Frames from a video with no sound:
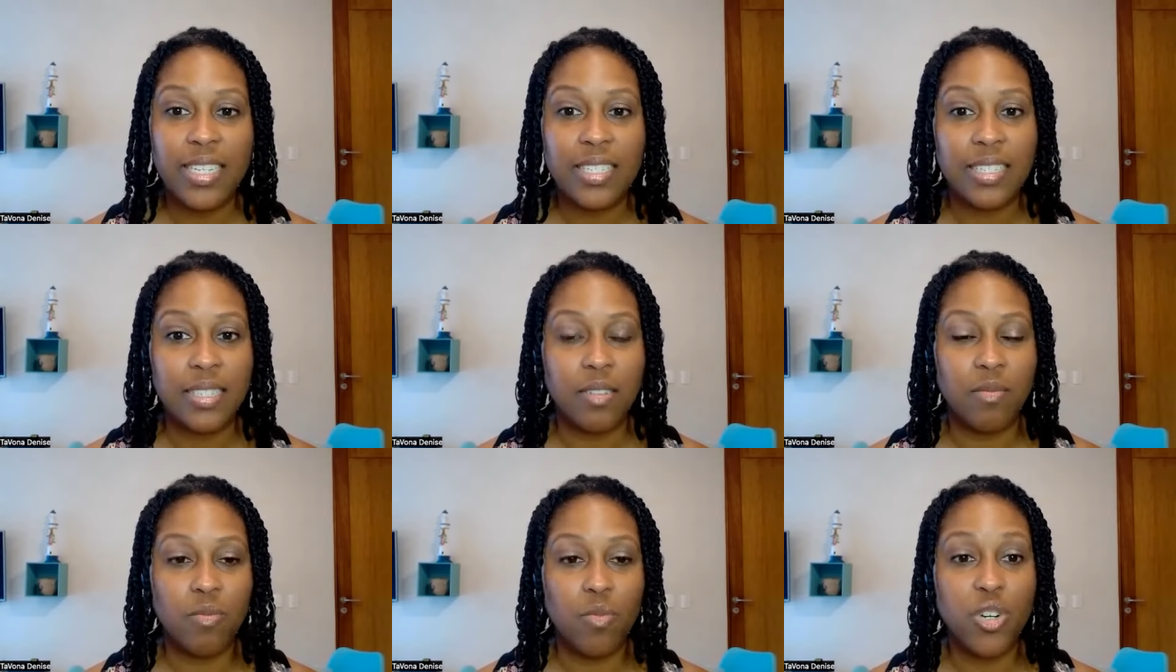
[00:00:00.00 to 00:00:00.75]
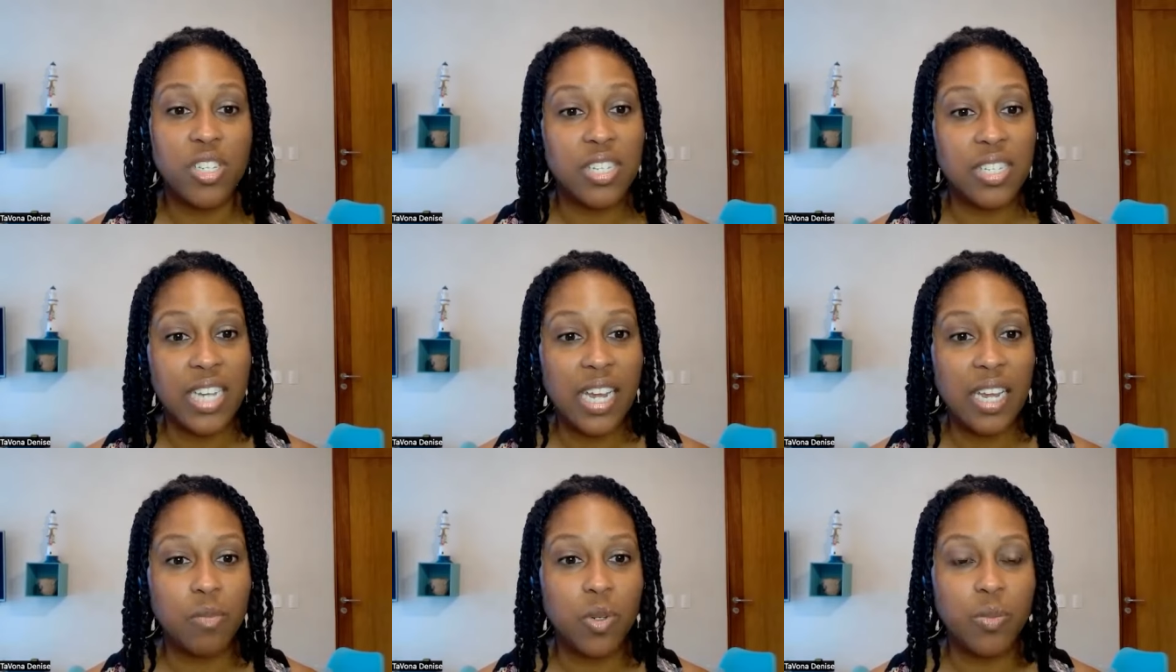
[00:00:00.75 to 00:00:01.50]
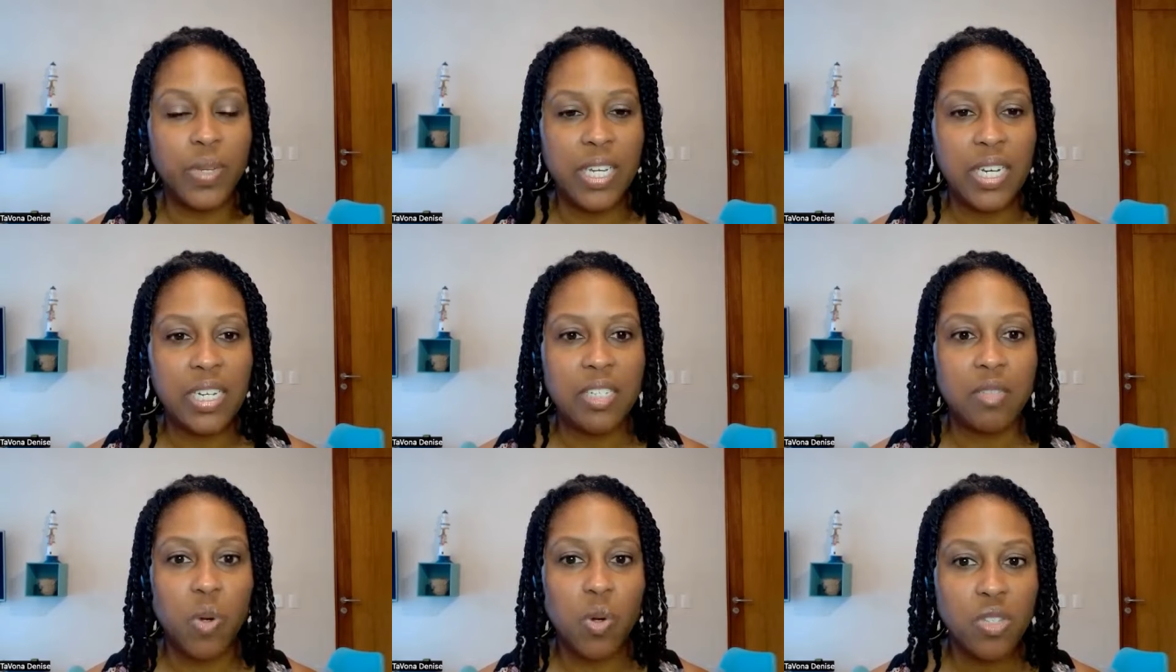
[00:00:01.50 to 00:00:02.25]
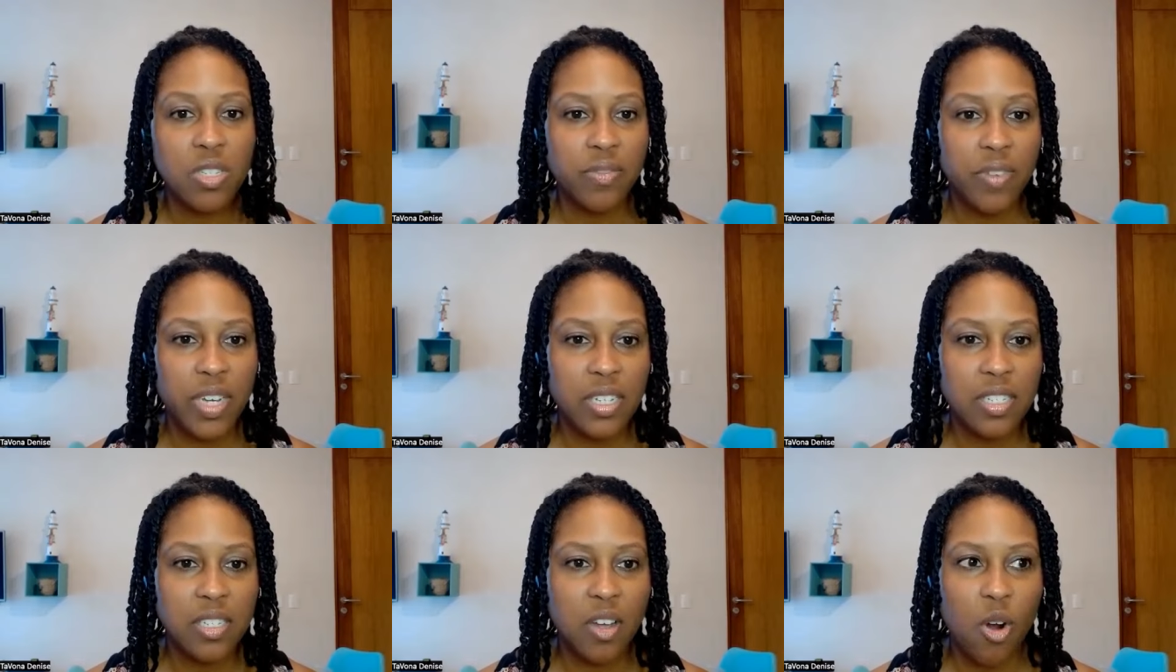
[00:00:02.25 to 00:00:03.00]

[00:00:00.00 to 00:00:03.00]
it's more sustainable because most of us